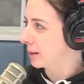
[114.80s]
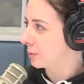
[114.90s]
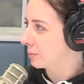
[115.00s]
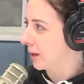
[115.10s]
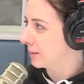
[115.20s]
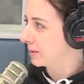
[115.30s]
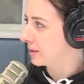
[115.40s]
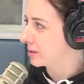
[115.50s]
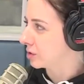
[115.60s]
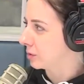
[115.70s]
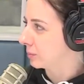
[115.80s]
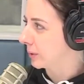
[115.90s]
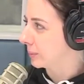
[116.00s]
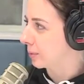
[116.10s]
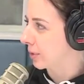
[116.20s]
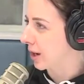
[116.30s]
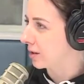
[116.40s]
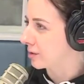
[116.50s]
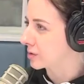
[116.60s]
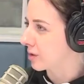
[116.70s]
diapered baby that's shooting people with
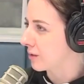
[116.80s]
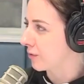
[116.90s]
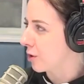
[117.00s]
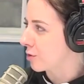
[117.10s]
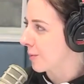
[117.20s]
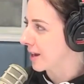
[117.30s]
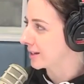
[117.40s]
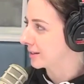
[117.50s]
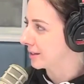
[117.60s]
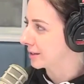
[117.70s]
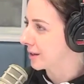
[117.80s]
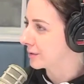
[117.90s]
arrows so they fall romantically in love.